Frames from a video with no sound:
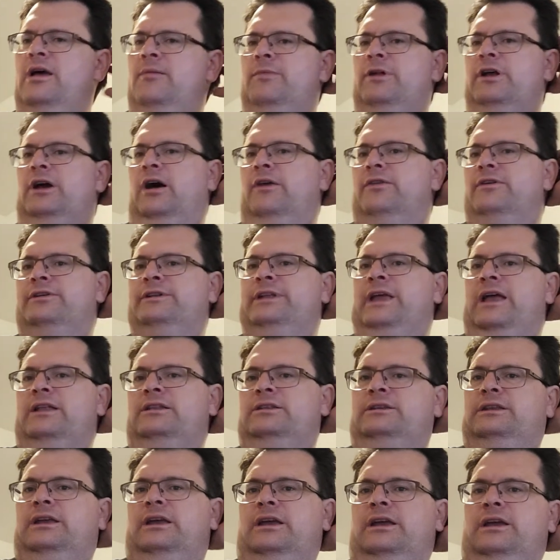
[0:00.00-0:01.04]
But other than
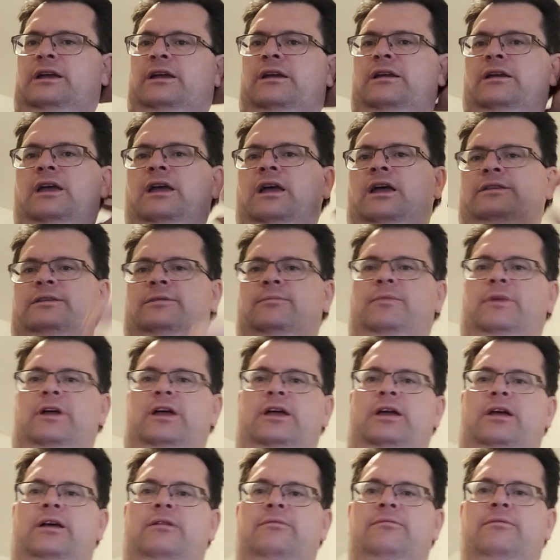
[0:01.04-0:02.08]
that, uh,
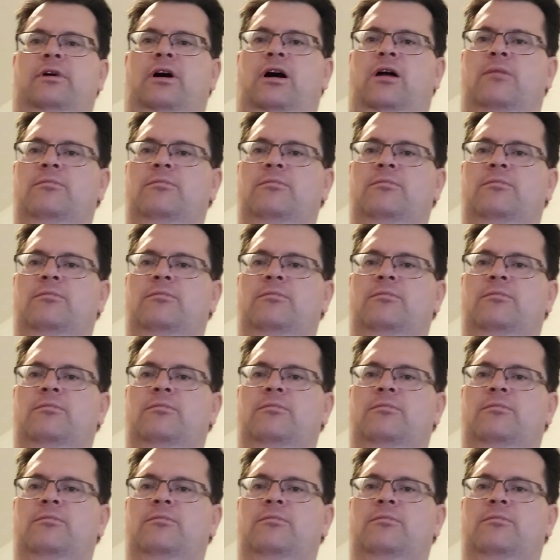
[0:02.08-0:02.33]
uh,